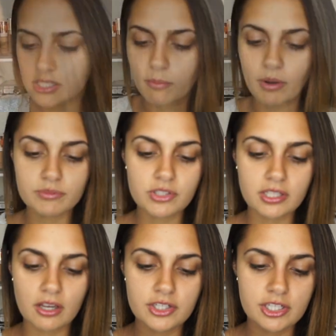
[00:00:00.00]
So what I'm just
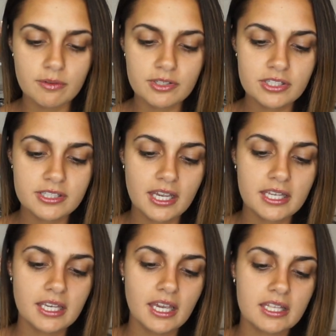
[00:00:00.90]
going to do is just
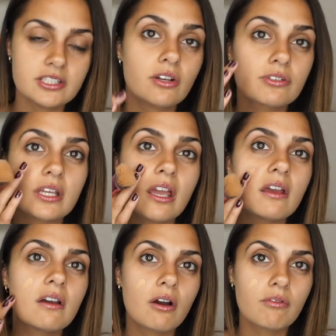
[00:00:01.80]
take it and dot
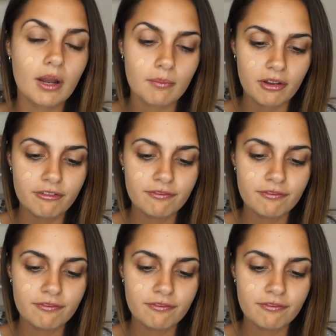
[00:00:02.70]
it around my